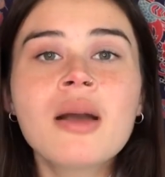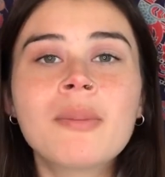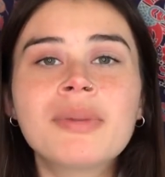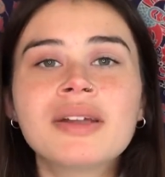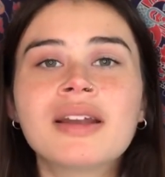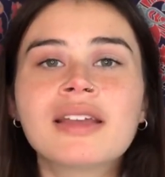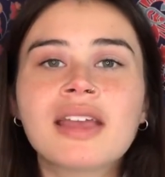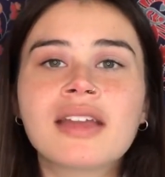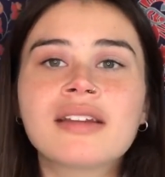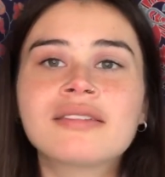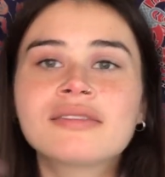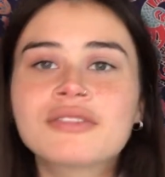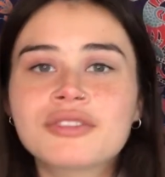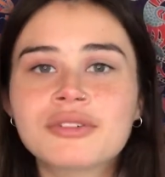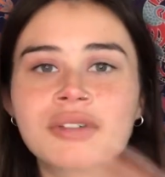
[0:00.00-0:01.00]
but
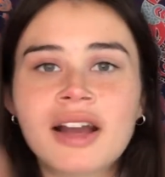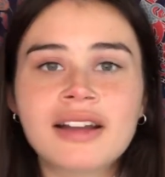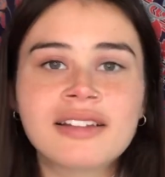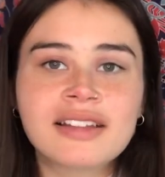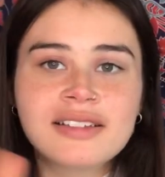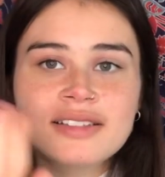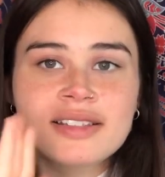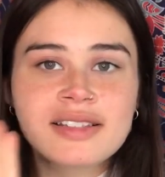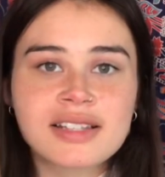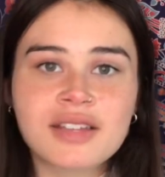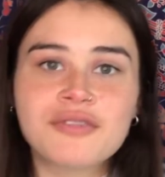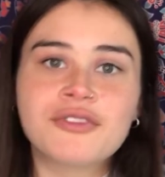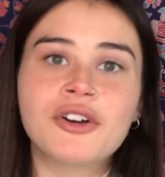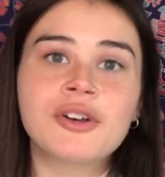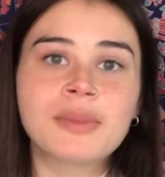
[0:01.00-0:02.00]
again, through guidelines and
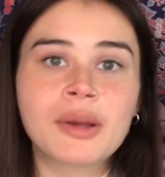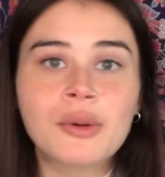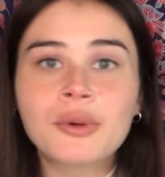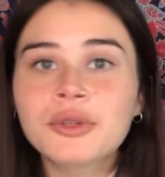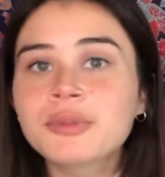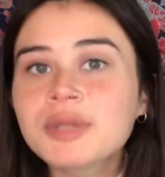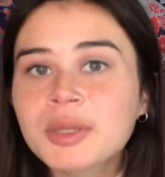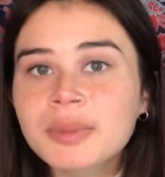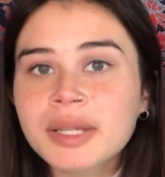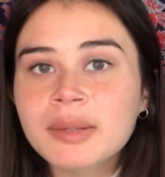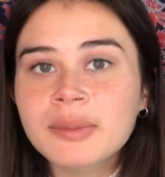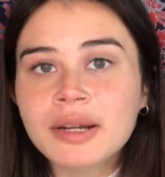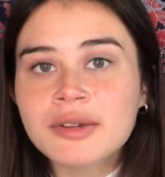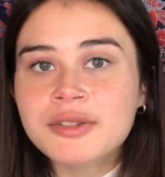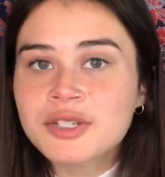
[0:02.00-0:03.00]
stuff, following my old meal plan
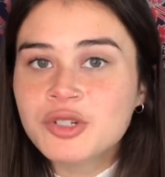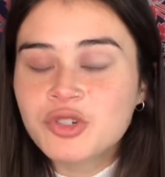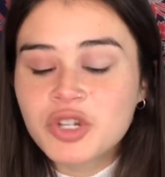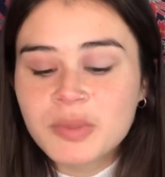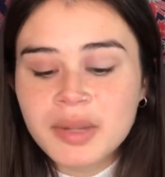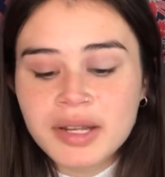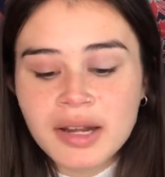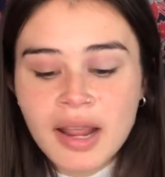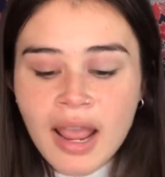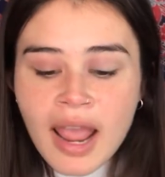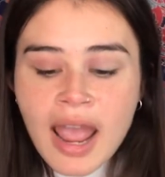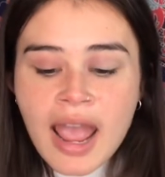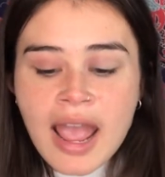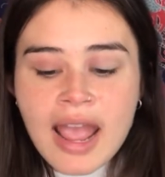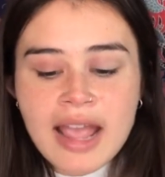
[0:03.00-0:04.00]
when I was in treatment.
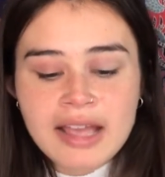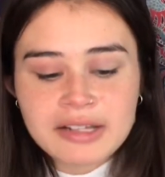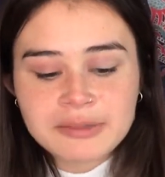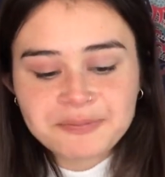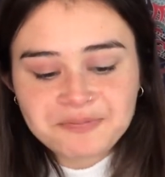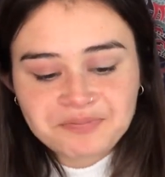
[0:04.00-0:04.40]
And